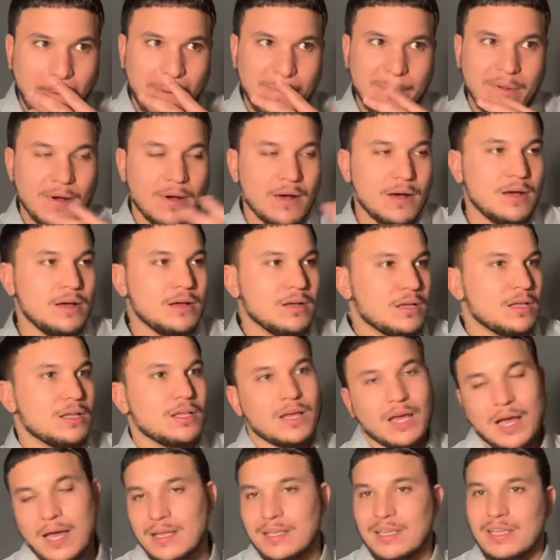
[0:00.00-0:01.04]
I'm a
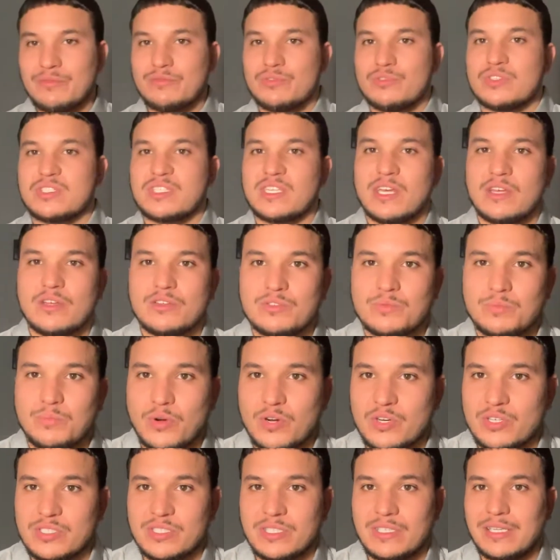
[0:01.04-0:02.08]
high level
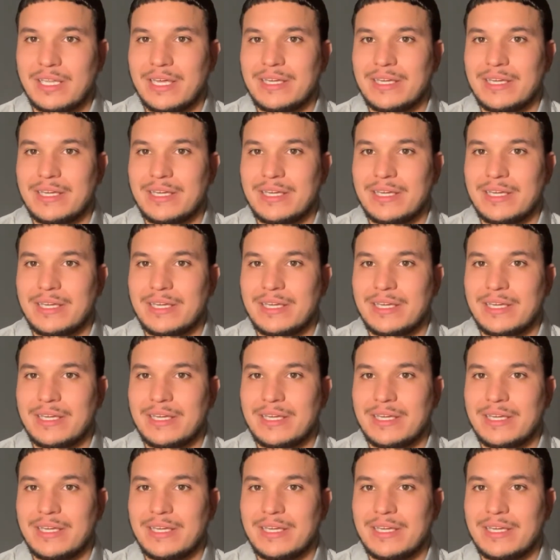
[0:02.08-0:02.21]
salesperson.